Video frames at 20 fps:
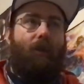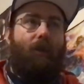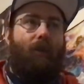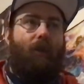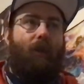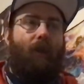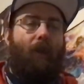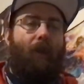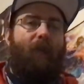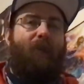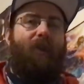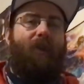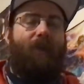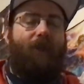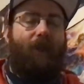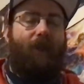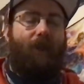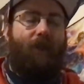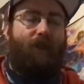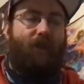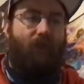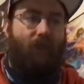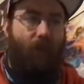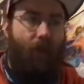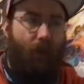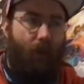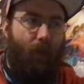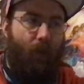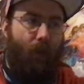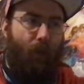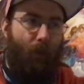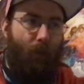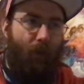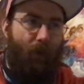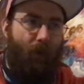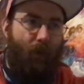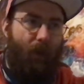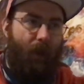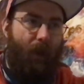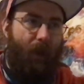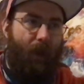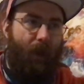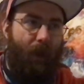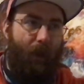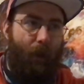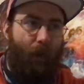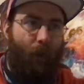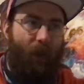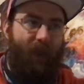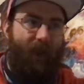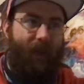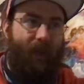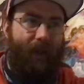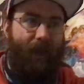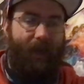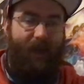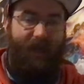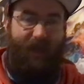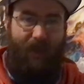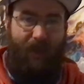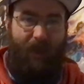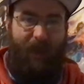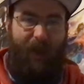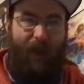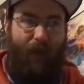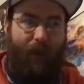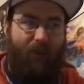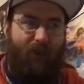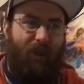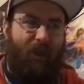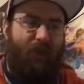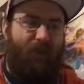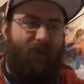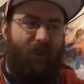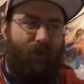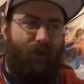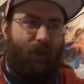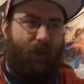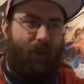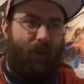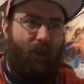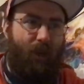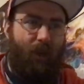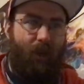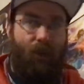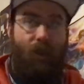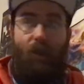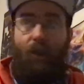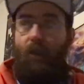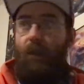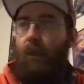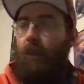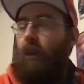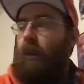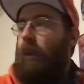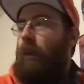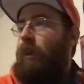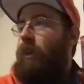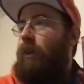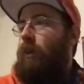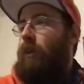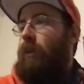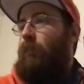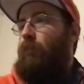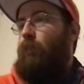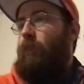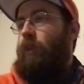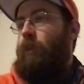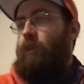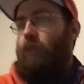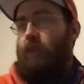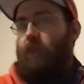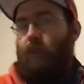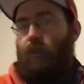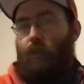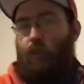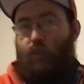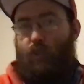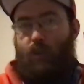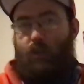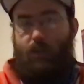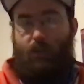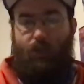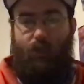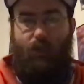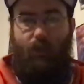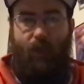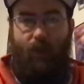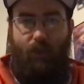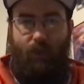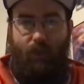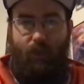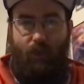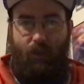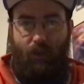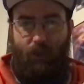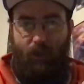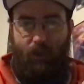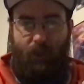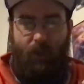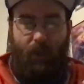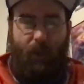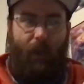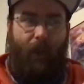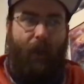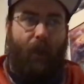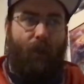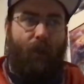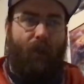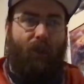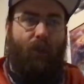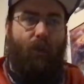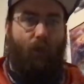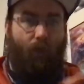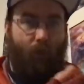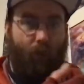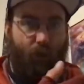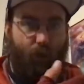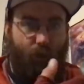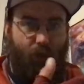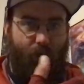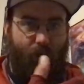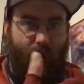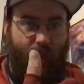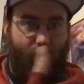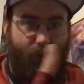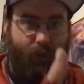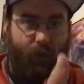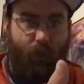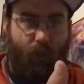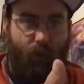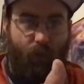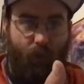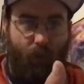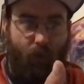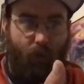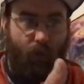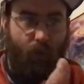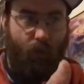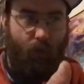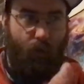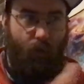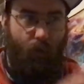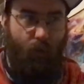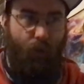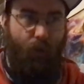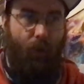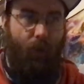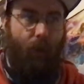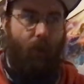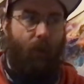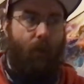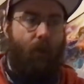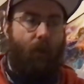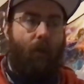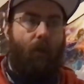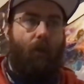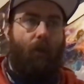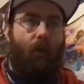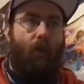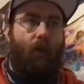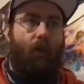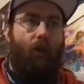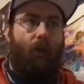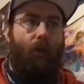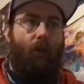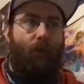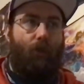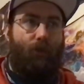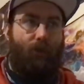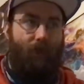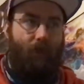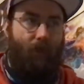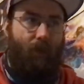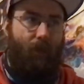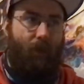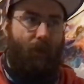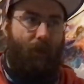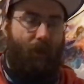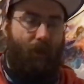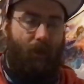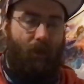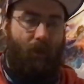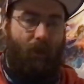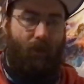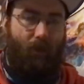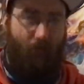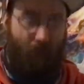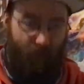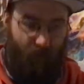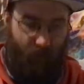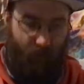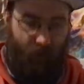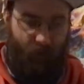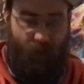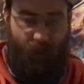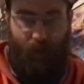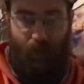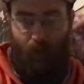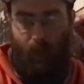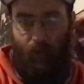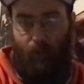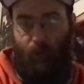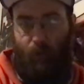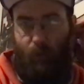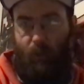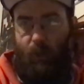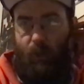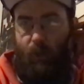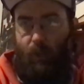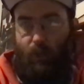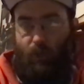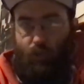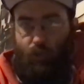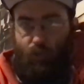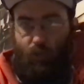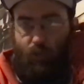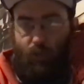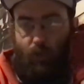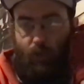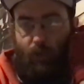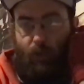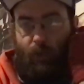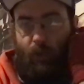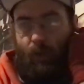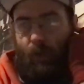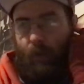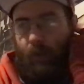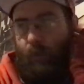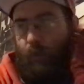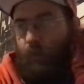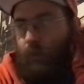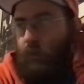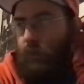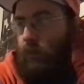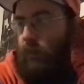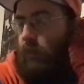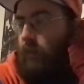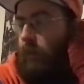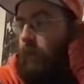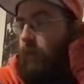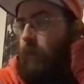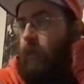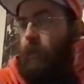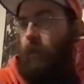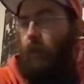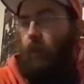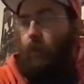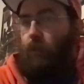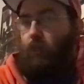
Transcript: Like, I'm really liking the style they went with and how accurately they recreated his wind in, and also little touches like how like the cars are on the left side of the road, how like the way a lot of the streets are laid out out